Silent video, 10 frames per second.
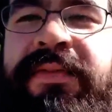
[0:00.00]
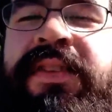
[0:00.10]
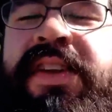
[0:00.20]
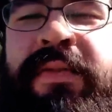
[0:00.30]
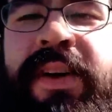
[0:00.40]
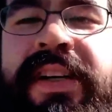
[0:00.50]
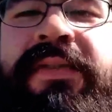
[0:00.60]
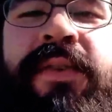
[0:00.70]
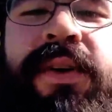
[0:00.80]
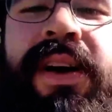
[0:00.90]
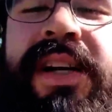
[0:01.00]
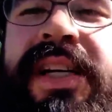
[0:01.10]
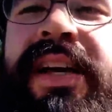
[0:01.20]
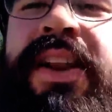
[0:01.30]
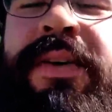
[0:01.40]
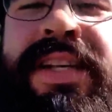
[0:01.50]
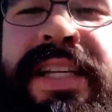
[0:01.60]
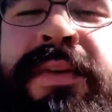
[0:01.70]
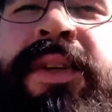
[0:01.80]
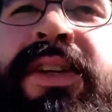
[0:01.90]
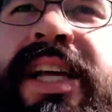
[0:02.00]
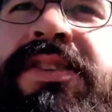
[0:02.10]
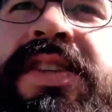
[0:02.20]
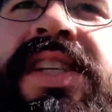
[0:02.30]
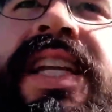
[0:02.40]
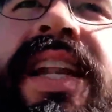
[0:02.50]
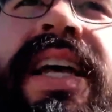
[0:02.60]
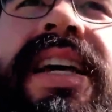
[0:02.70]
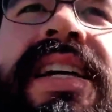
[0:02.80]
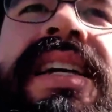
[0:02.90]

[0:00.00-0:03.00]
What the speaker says: different for it's like some little interesting, like